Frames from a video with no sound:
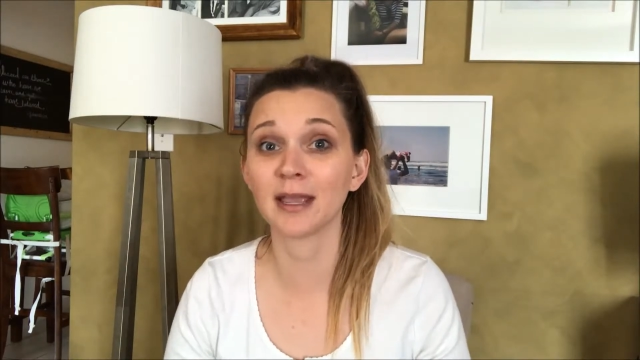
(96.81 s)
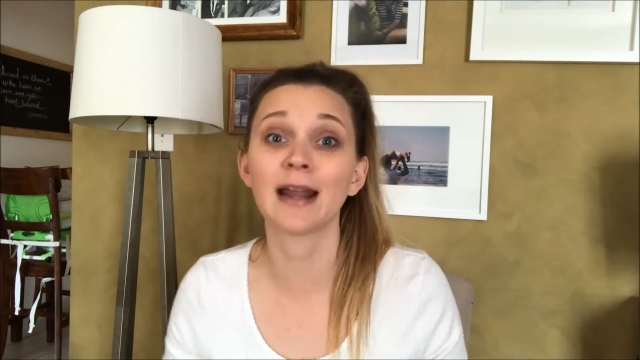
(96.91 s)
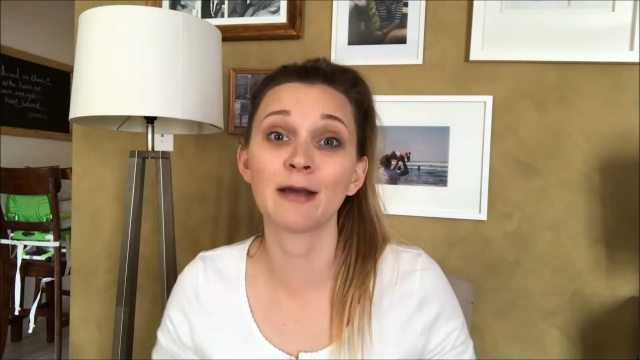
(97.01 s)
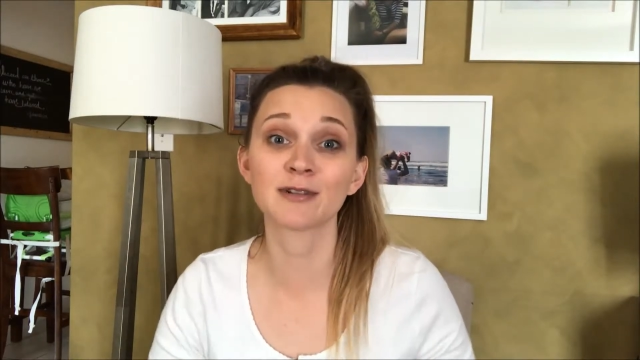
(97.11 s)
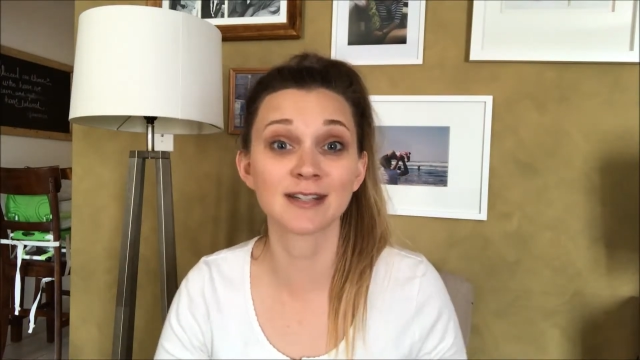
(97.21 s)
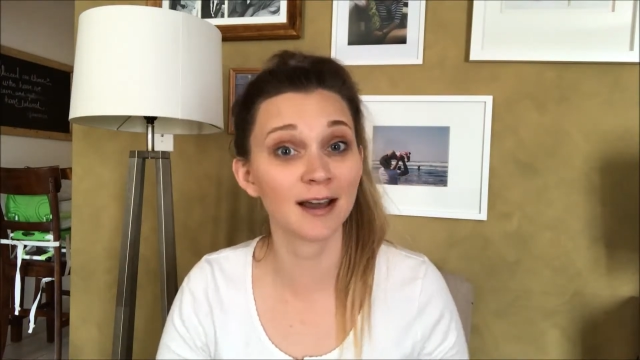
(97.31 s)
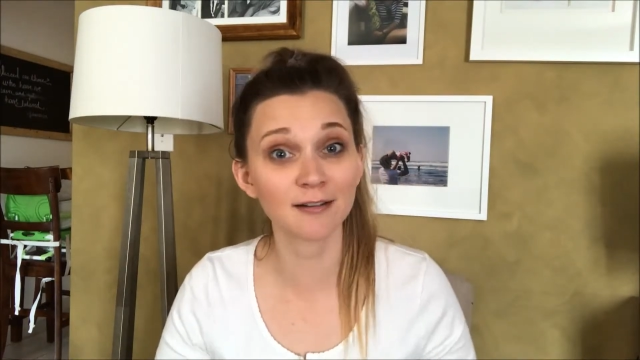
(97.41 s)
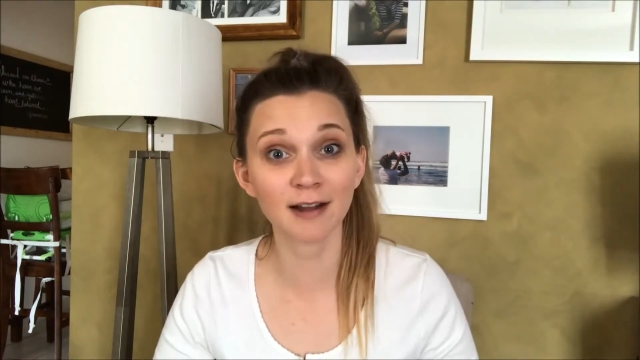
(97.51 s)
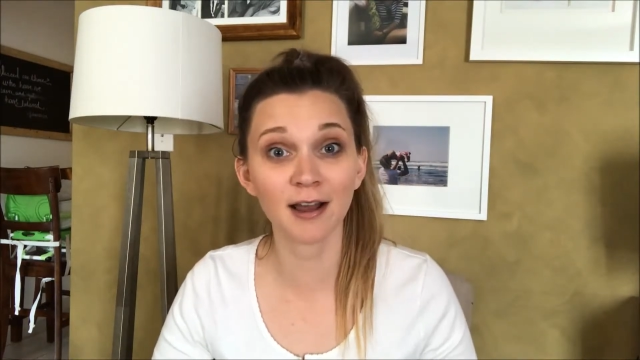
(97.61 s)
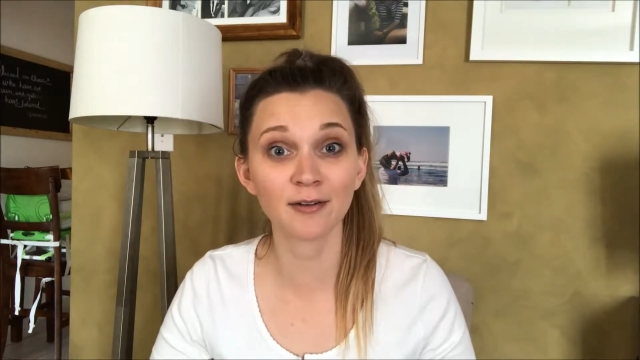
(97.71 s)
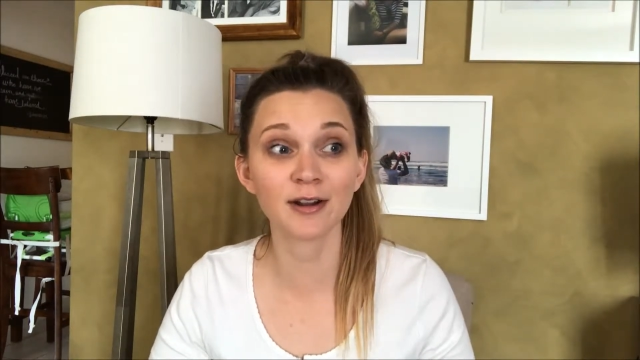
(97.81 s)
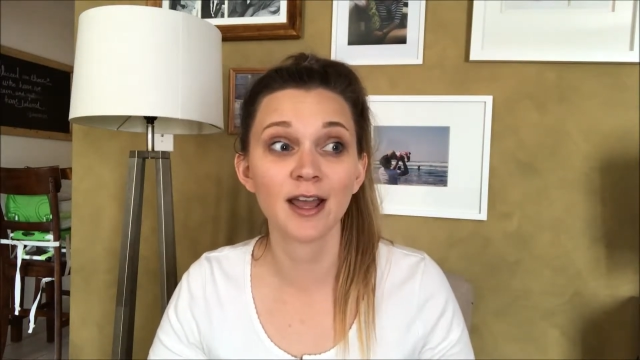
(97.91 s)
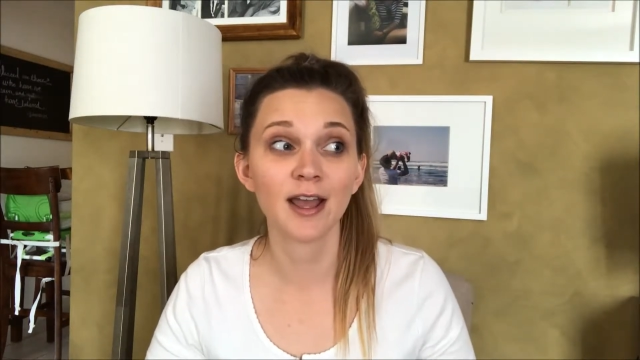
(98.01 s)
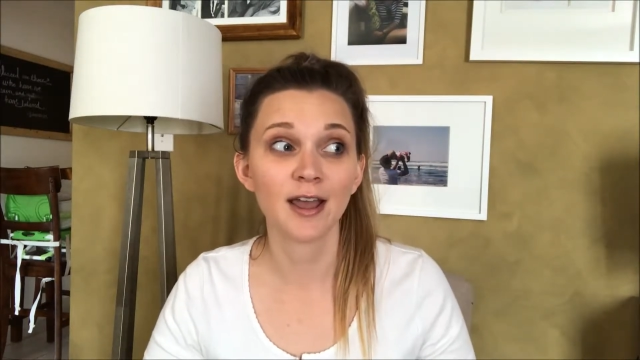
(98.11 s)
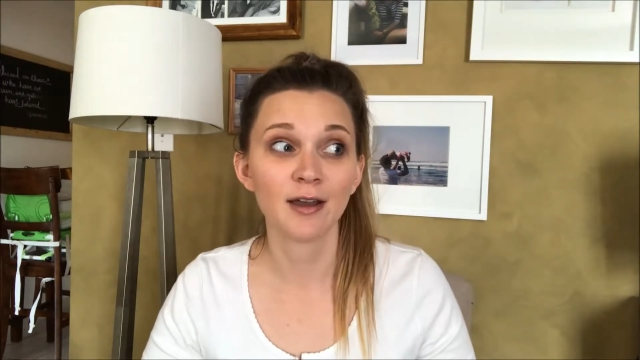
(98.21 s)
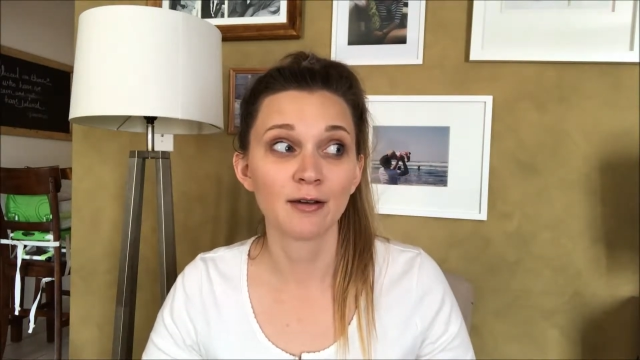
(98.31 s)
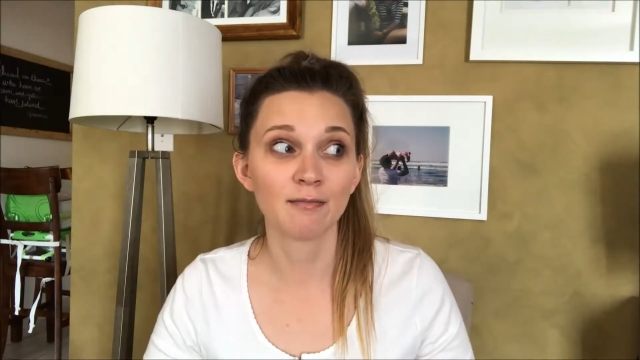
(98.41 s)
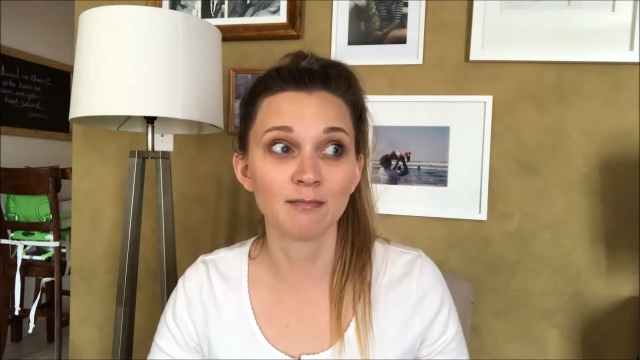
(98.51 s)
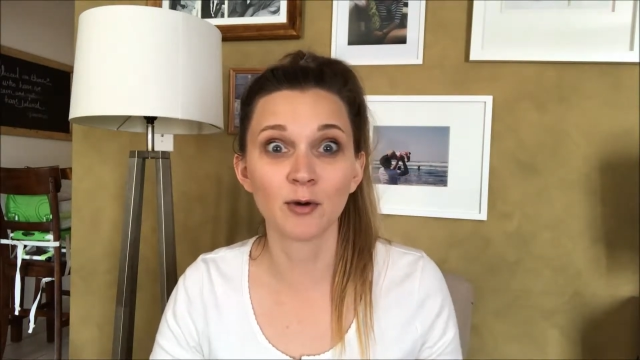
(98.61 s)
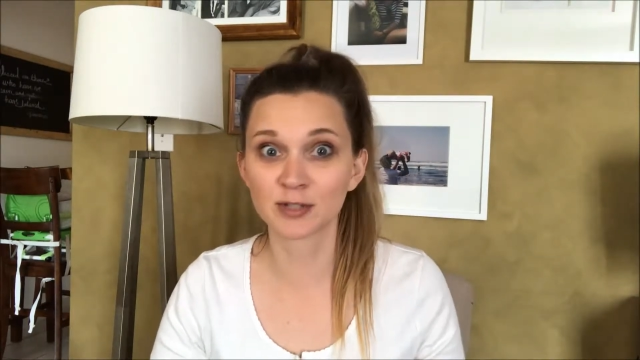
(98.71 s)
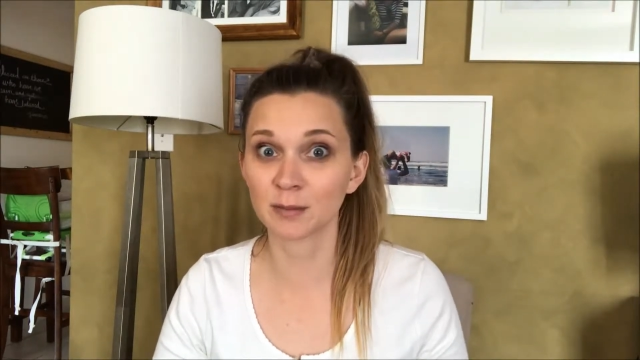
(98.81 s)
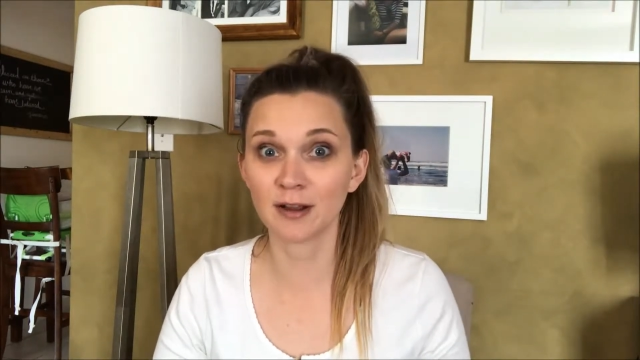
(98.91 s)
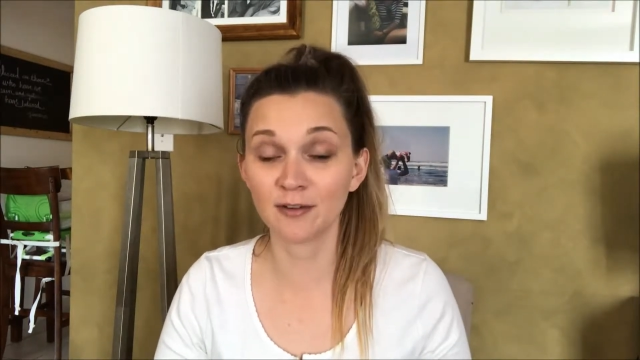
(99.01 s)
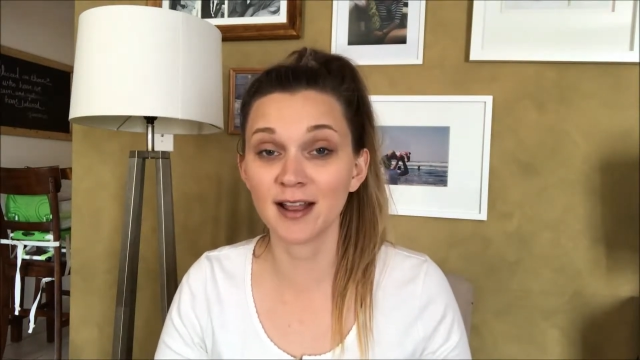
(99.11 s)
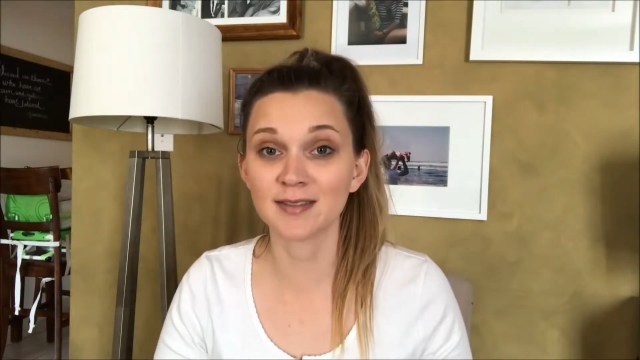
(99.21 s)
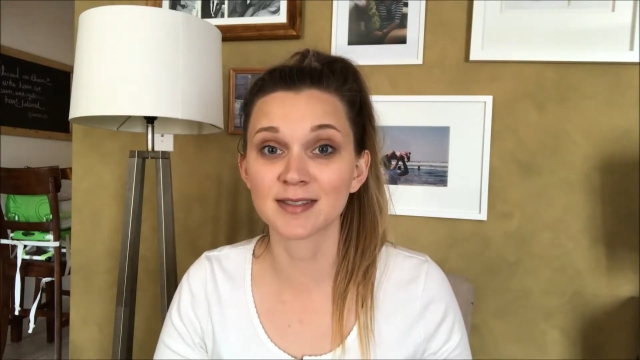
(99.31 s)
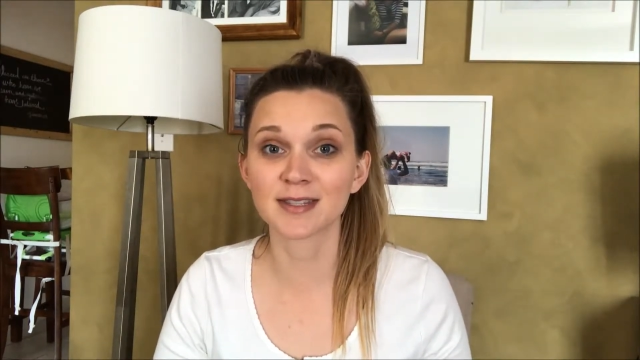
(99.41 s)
and I was not around most of my friends.